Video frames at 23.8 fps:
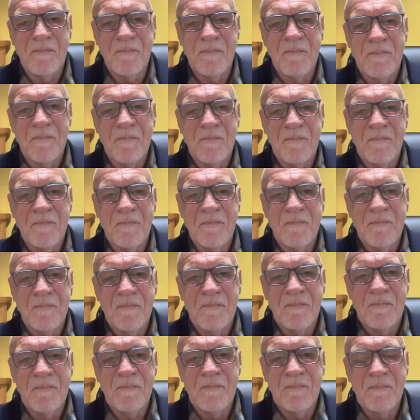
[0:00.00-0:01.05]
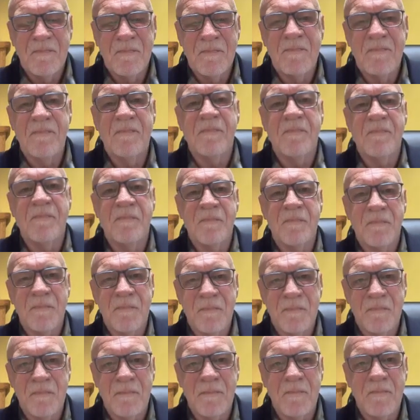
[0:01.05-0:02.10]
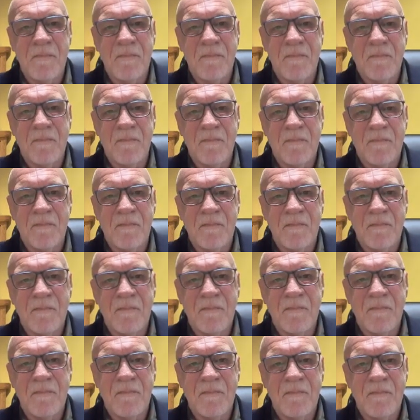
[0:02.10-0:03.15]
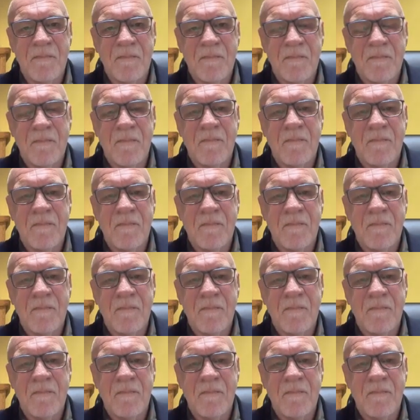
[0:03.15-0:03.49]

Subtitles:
This person isn't speaking.